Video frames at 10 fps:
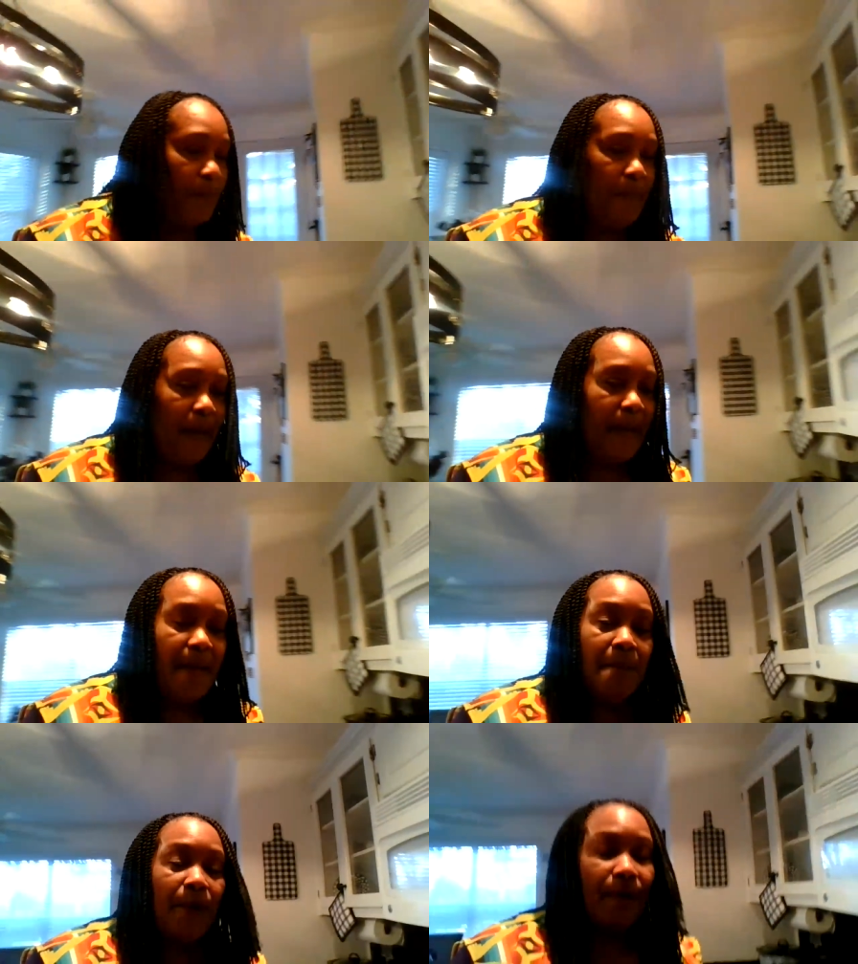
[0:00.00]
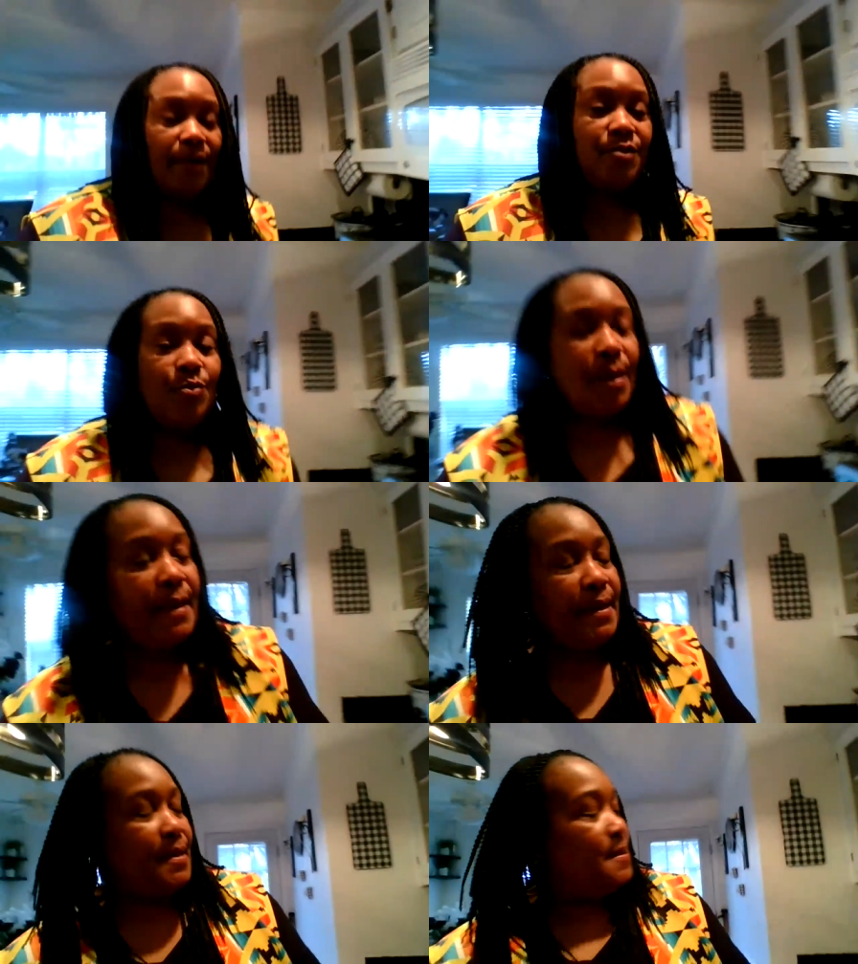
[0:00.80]
my hamburger is
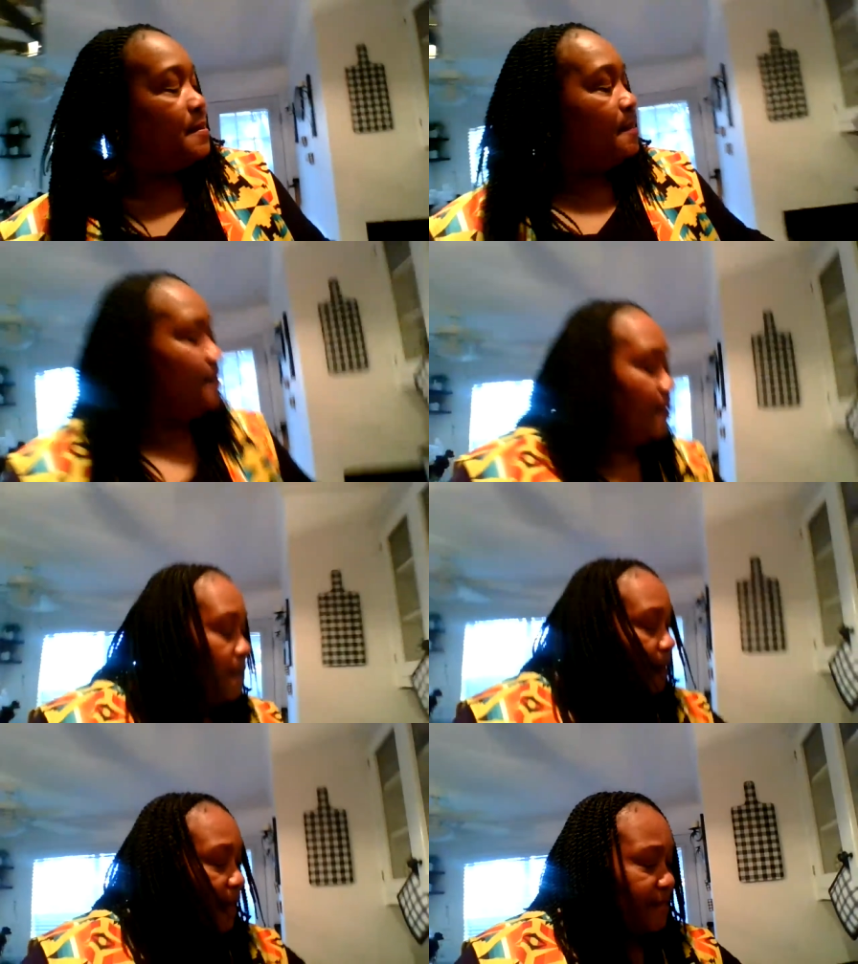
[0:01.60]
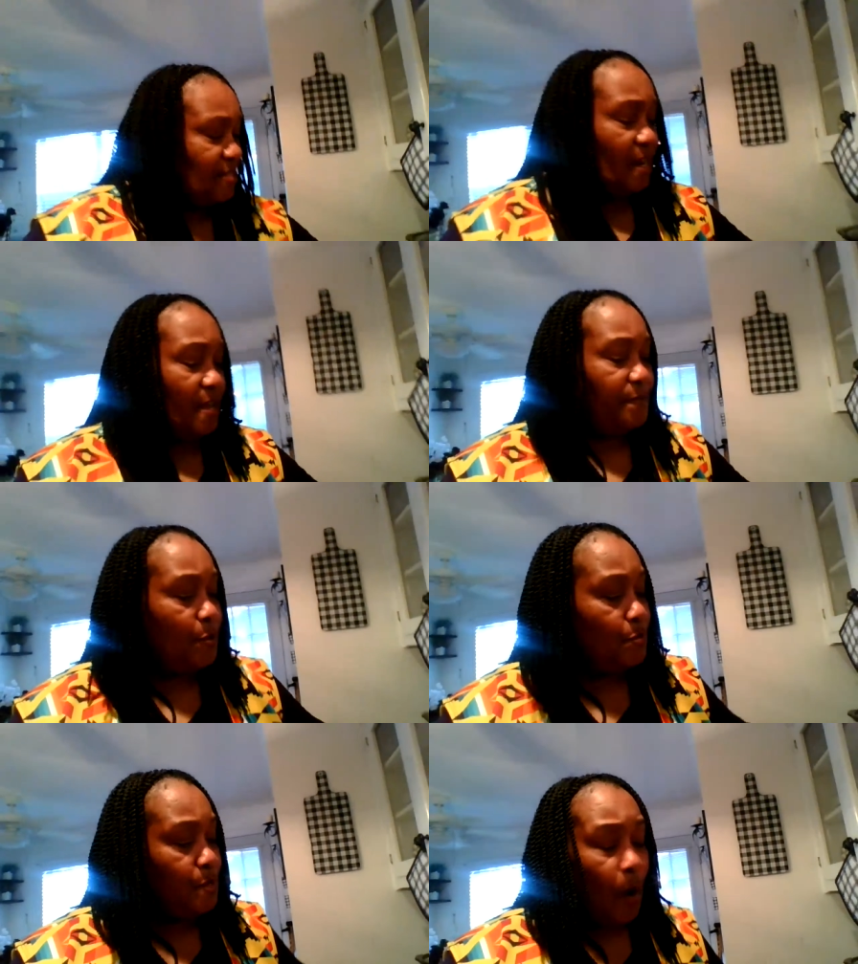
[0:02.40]
ready. Like I said, if
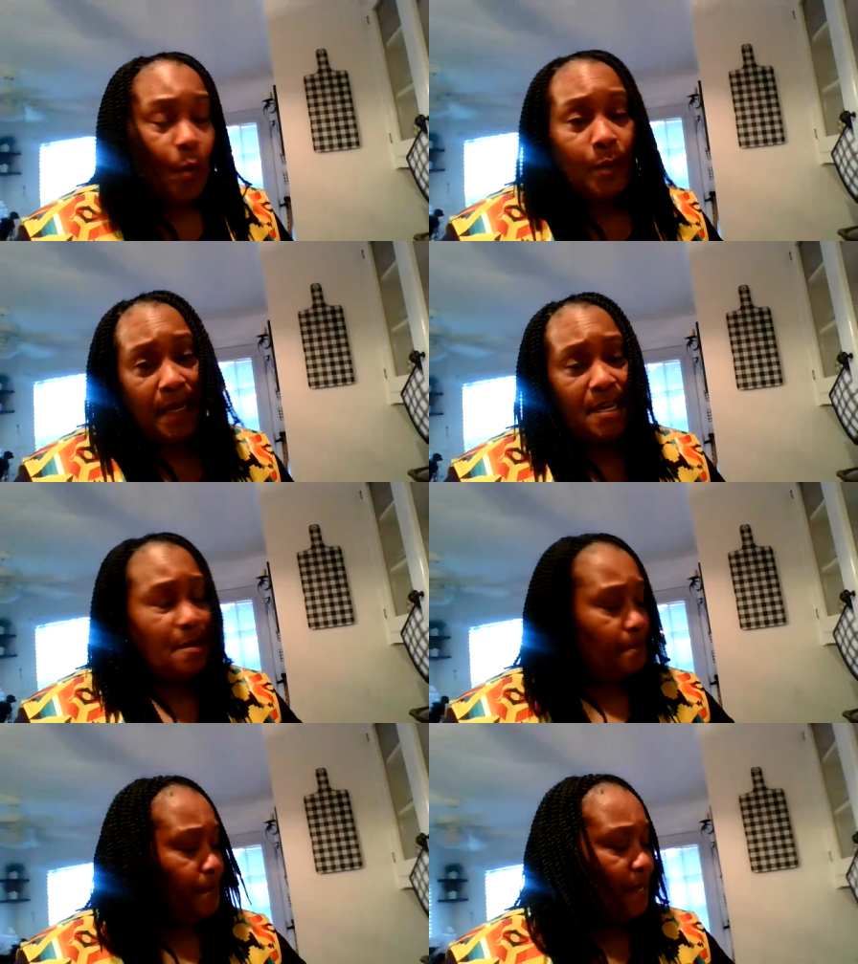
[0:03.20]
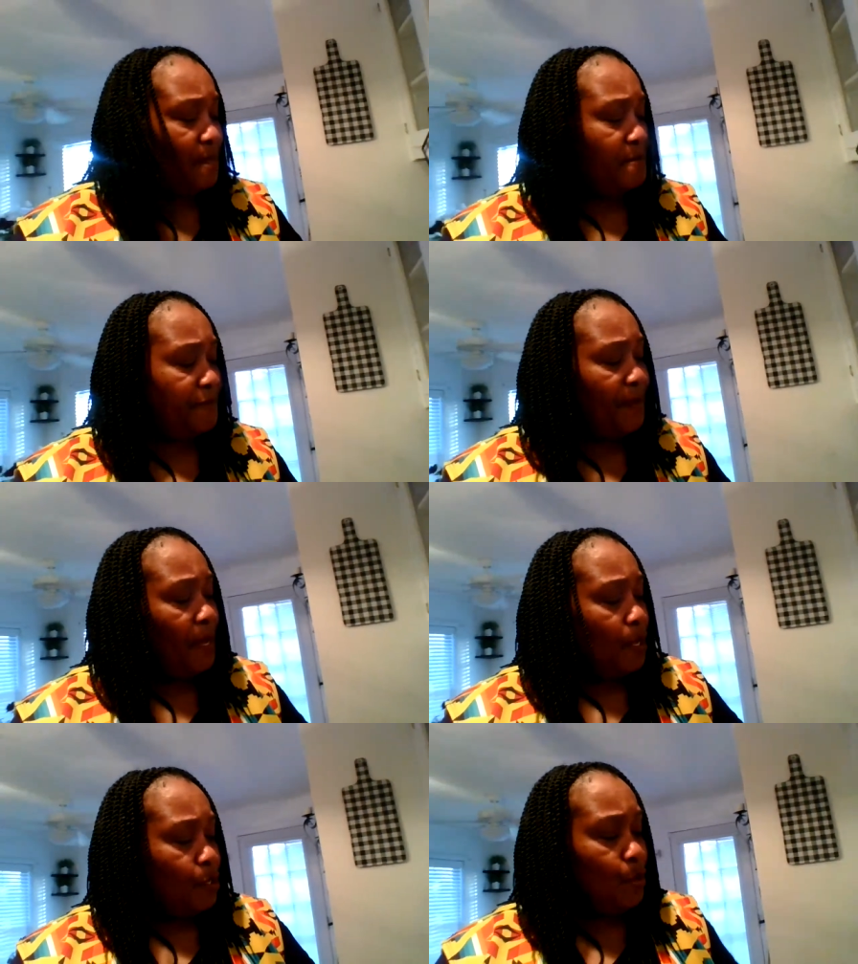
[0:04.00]
you don't eat beef,
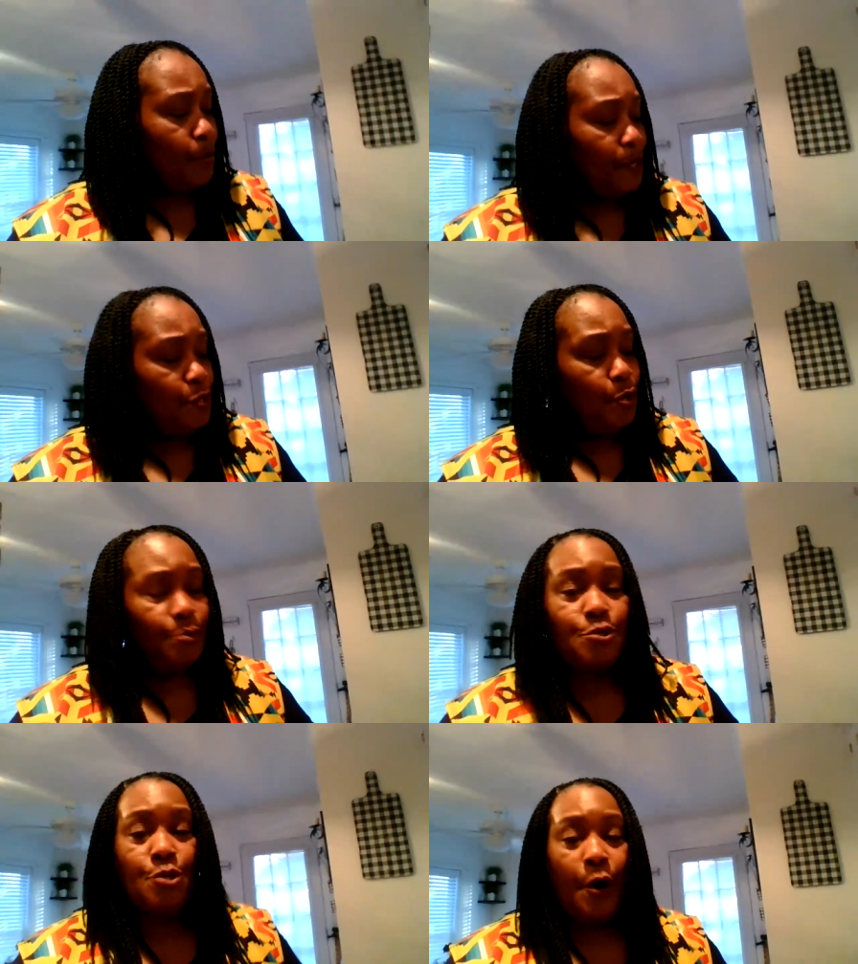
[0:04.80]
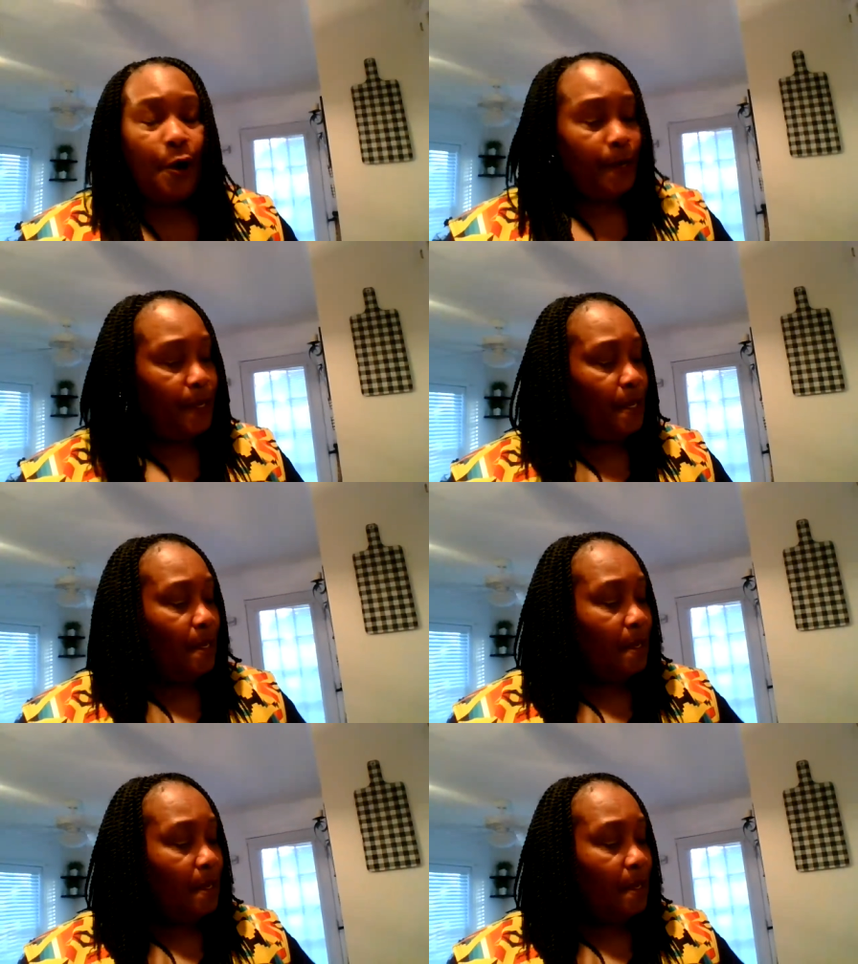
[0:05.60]
you can use turkey.